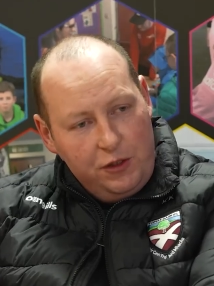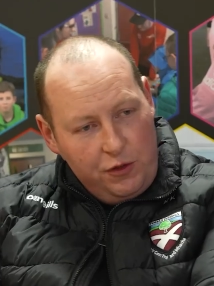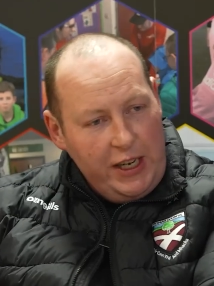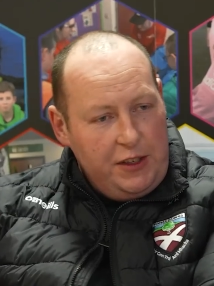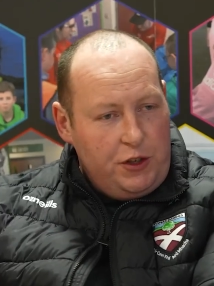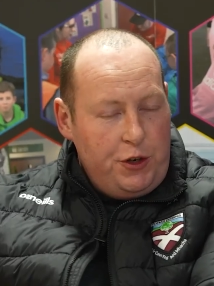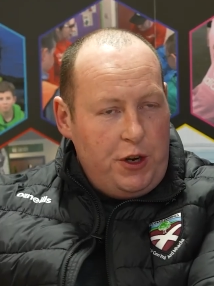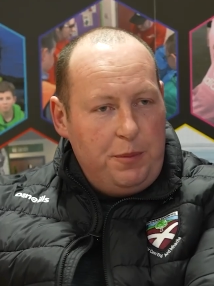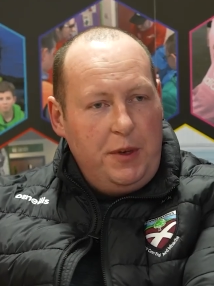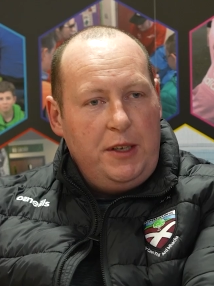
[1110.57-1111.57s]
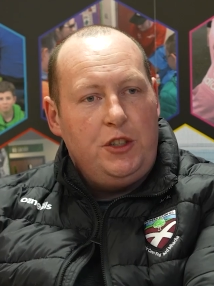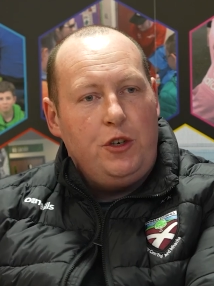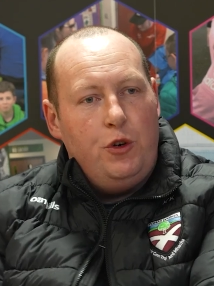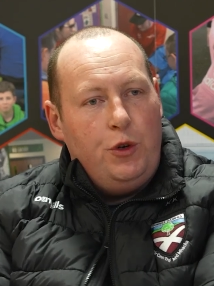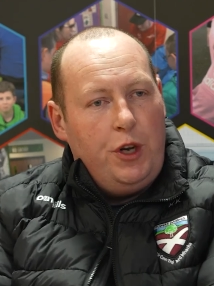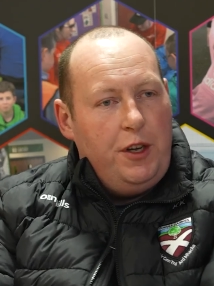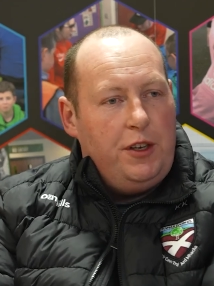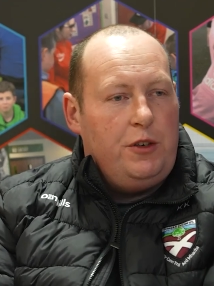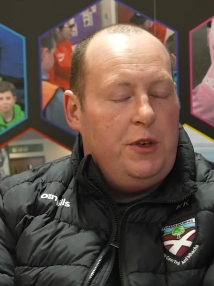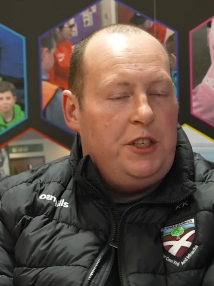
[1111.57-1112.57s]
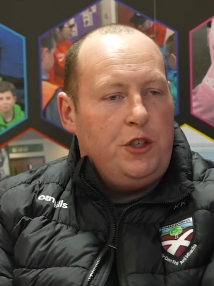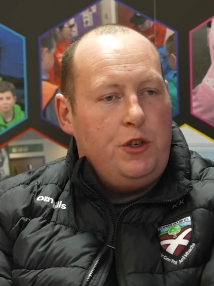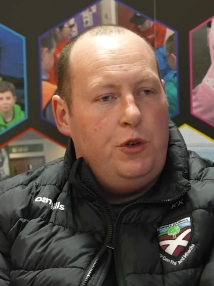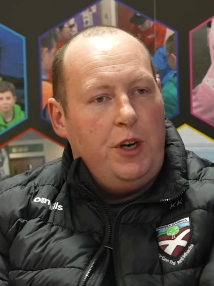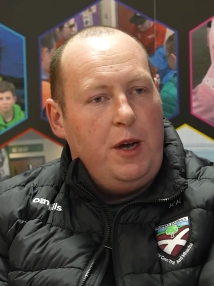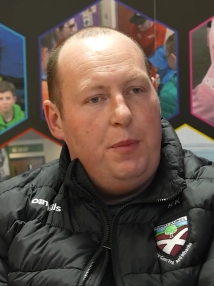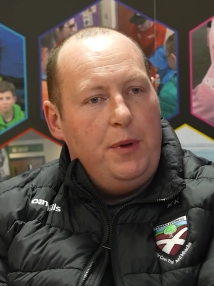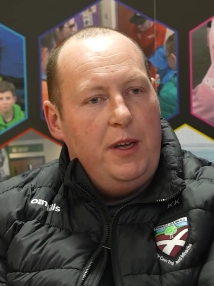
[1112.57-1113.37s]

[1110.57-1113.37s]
right through up as you're growing up.